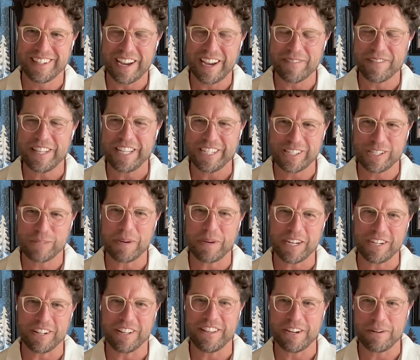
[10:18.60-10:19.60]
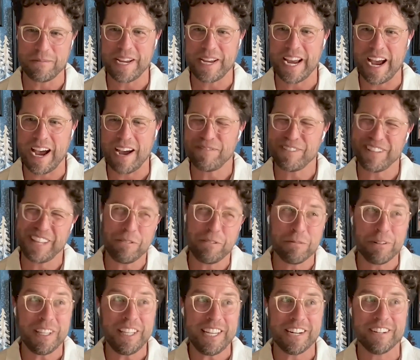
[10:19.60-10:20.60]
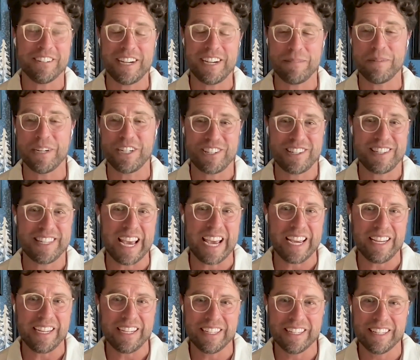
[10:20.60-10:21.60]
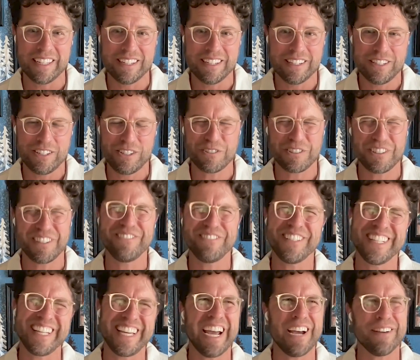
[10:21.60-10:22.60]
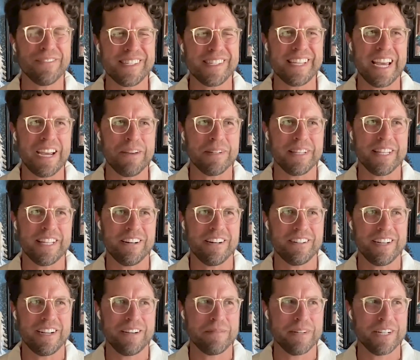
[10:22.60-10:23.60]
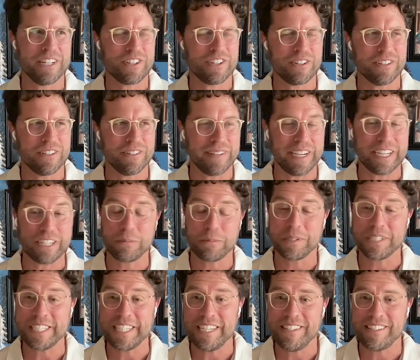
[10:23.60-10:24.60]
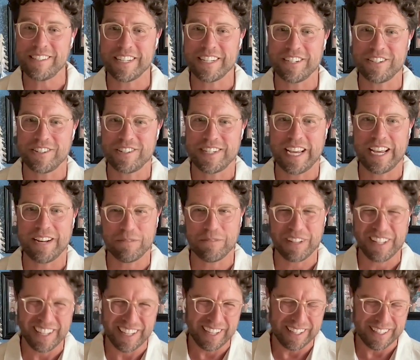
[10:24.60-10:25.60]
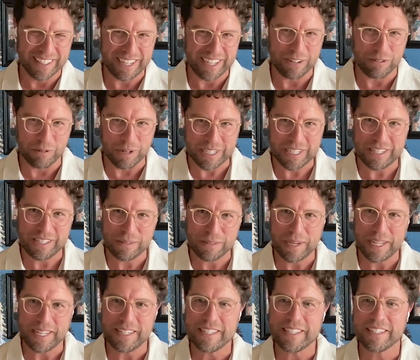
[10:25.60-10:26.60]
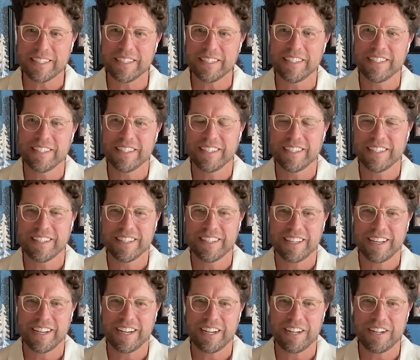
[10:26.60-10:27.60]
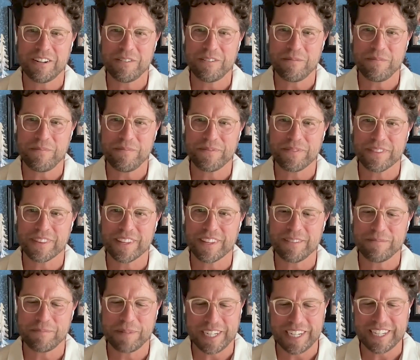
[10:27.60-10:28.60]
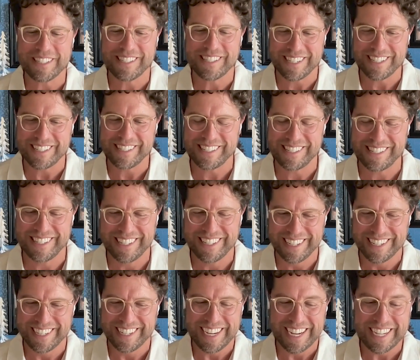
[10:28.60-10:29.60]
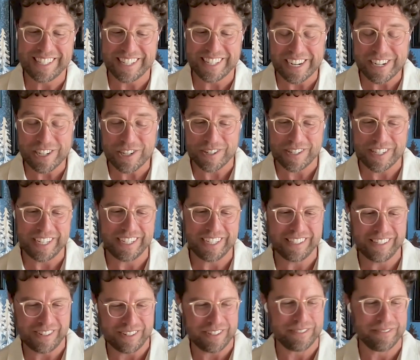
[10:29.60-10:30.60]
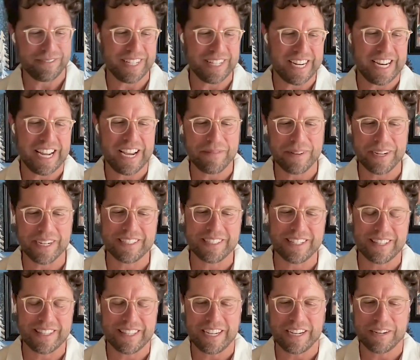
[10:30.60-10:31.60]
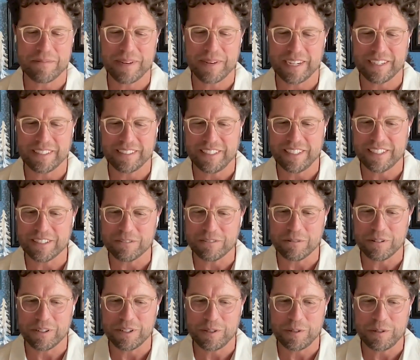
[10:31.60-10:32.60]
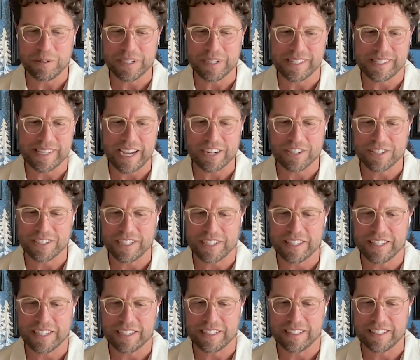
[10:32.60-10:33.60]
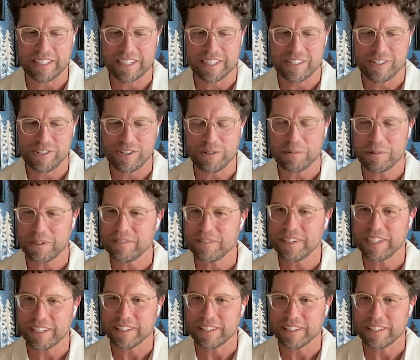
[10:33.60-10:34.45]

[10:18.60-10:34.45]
everything's spent on their behalf, and they really don't have much say. Nor, well, they have say, but they don't have much sort of expertise to understand like what to spend. But it's an interesting sort of dynamic to think about, who is actually the consumer of